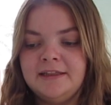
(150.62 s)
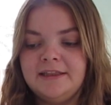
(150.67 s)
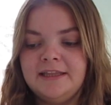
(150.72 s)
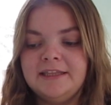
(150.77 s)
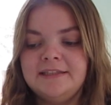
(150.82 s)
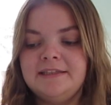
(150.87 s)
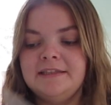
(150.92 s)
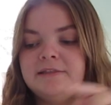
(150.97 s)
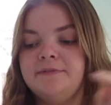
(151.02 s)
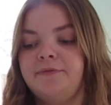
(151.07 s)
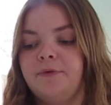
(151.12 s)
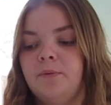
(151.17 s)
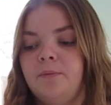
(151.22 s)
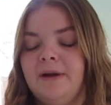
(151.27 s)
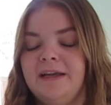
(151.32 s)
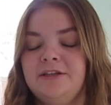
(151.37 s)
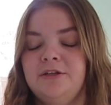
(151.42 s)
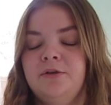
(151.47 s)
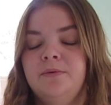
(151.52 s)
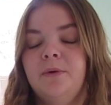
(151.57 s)
This is for
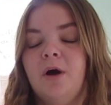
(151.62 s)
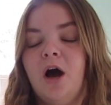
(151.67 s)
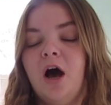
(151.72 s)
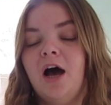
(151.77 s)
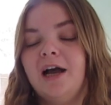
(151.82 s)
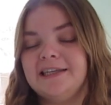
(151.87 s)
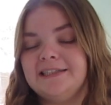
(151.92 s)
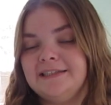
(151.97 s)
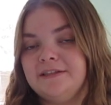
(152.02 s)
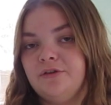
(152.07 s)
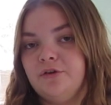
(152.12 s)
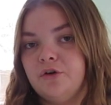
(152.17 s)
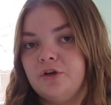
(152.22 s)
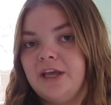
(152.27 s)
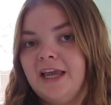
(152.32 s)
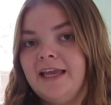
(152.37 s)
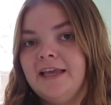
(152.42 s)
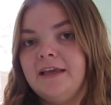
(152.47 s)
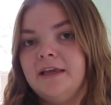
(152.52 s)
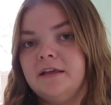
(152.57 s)
when you are icing your
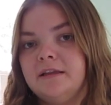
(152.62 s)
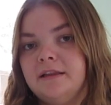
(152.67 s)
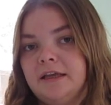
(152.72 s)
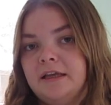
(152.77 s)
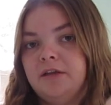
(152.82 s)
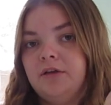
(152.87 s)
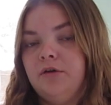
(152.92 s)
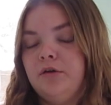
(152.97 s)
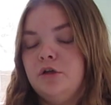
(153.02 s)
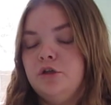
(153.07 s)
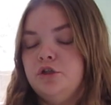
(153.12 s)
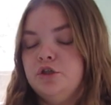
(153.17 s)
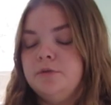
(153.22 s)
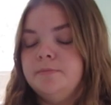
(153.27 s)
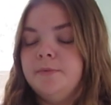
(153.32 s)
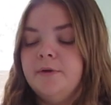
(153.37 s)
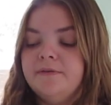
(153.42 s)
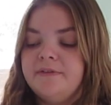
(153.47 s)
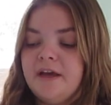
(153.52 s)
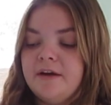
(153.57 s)
cake, that you can just
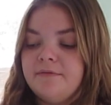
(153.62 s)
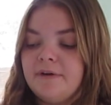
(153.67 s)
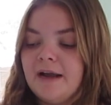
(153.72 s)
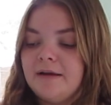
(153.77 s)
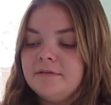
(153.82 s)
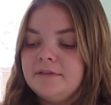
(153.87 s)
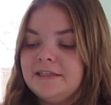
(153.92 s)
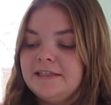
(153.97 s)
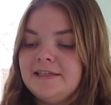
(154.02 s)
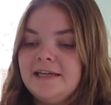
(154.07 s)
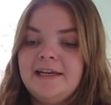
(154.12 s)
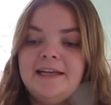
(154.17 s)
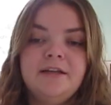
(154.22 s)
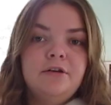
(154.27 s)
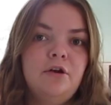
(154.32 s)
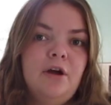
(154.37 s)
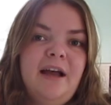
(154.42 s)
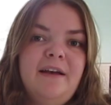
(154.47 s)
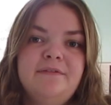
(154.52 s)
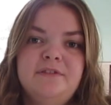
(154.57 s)
move it around easily
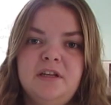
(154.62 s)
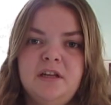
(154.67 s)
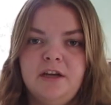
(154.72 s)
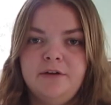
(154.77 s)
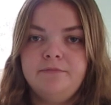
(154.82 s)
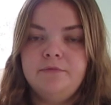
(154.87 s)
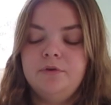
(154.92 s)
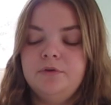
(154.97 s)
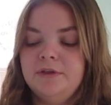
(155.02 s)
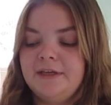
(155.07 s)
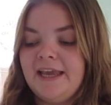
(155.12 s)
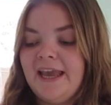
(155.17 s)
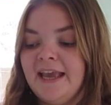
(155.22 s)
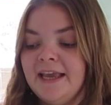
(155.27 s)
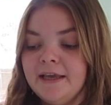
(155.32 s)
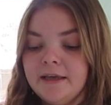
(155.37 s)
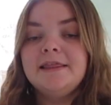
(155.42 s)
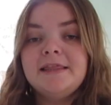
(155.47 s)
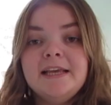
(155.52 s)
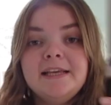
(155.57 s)
and not have to like ruin the
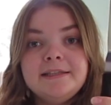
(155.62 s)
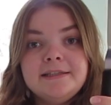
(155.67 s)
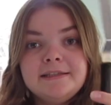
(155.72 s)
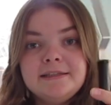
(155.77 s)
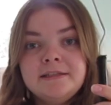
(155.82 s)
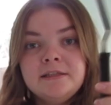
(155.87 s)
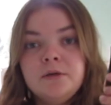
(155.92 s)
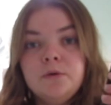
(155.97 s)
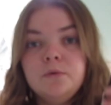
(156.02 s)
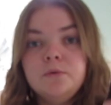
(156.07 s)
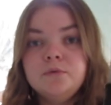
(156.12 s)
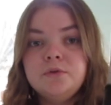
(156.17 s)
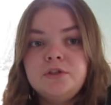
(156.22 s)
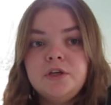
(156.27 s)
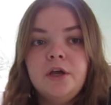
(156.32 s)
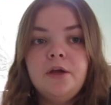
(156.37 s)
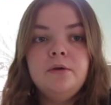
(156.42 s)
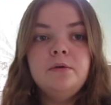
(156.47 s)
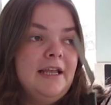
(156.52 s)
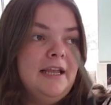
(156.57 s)
cake. This
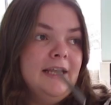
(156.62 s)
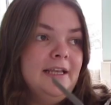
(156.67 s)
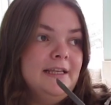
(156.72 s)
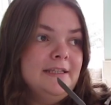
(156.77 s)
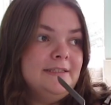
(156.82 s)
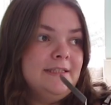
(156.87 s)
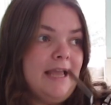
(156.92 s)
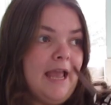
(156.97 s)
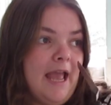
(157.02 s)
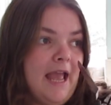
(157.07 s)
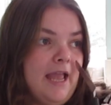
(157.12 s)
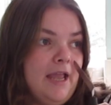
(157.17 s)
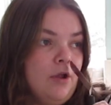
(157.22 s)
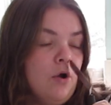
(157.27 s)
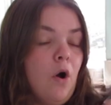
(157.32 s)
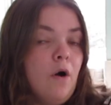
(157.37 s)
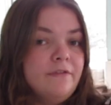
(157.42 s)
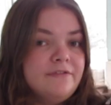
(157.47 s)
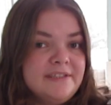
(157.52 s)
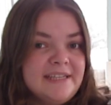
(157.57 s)
also is a
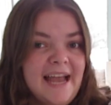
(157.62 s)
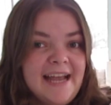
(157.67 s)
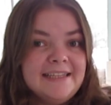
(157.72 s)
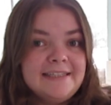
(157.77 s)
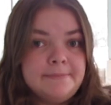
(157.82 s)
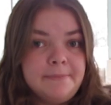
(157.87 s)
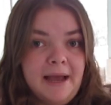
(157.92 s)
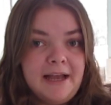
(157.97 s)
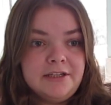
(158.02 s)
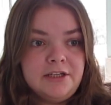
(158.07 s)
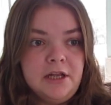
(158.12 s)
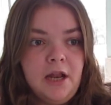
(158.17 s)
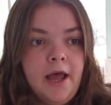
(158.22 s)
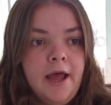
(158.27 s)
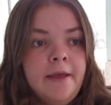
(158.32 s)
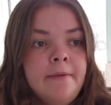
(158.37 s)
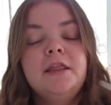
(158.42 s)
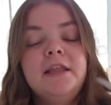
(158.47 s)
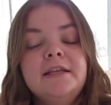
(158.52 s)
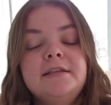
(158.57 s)
offset
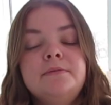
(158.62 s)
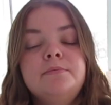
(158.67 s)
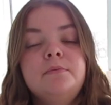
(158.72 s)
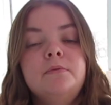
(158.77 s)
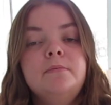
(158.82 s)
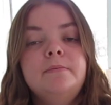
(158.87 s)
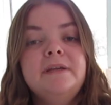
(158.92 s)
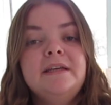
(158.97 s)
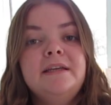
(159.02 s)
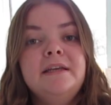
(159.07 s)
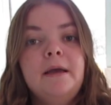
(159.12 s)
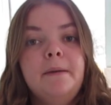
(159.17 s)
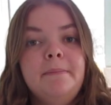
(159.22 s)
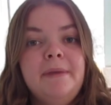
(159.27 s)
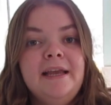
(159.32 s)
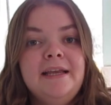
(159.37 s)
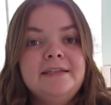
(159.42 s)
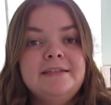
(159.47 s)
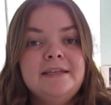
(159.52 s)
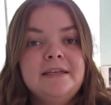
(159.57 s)
spatula. This will be
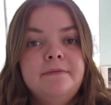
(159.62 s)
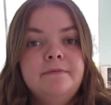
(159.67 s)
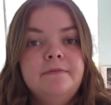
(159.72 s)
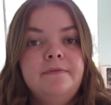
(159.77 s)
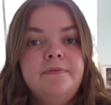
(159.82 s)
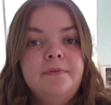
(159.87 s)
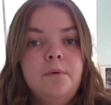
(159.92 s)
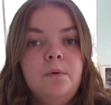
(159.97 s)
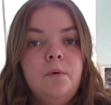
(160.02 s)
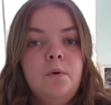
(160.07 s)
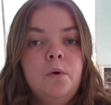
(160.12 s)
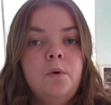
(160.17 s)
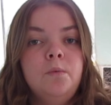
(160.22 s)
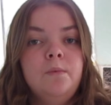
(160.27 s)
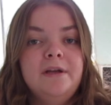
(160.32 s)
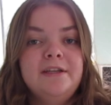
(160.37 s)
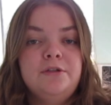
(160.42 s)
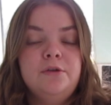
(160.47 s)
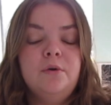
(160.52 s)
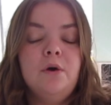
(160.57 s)
amazing for
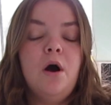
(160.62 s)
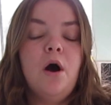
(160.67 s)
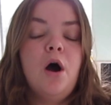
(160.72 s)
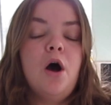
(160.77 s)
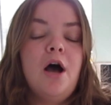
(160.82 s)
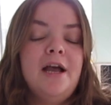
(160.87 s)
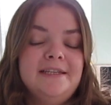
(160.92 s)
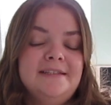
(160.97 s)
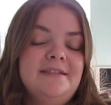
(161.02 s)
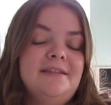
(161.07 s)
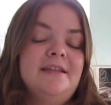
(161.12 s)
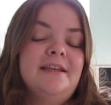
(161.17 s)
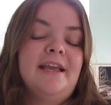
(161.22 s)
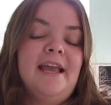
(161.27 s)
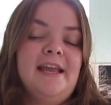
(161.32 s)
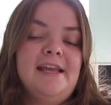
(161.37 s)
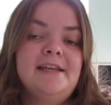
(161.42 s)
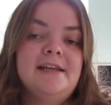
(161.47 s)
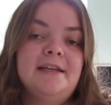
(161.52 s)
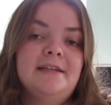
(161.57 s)
when you are icing the
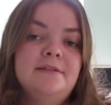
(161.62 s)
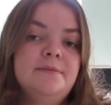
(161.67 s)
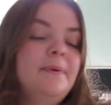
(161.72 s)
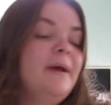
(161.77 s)
cake as